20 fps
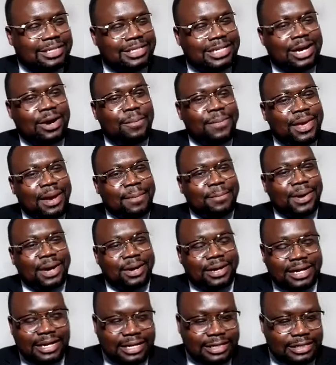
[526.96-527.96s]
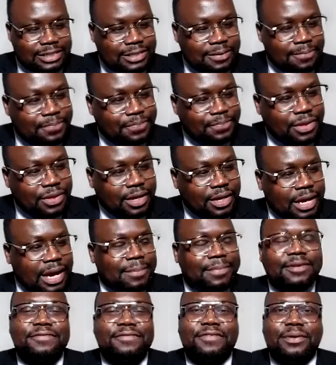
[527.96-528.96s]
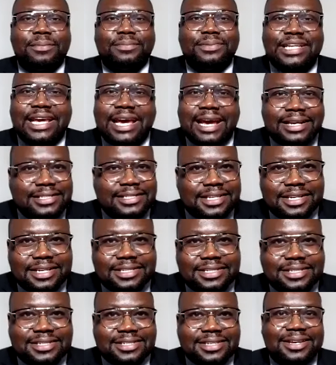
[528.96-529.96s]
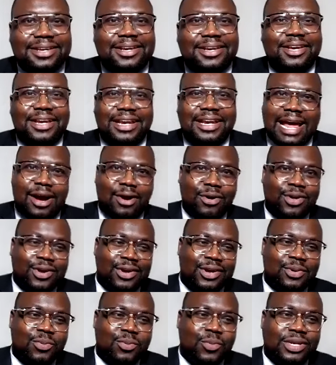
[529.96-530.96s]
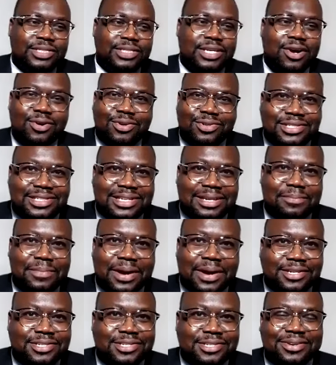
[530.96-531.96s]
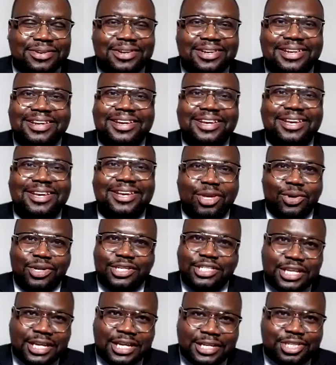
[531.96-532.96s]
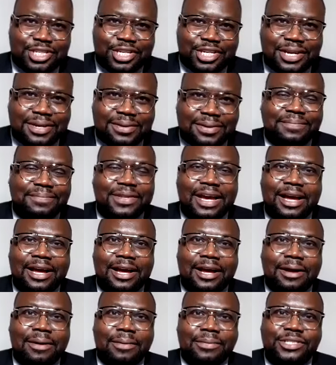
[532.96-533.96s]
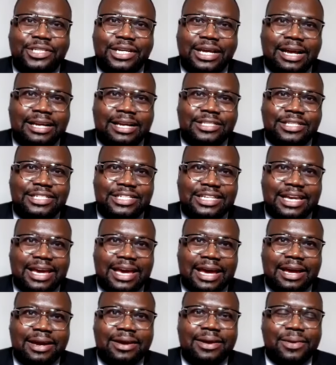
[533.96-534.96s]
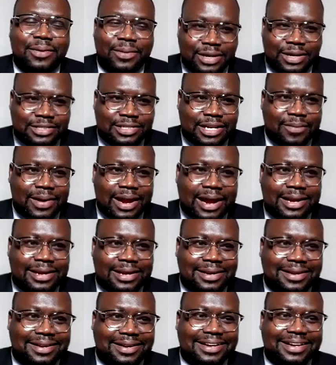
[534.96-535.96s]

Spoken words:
Tell me about this. Coming from Texas, now you're in Wisconsin-Madison. You're teaching as a TA. Is that right?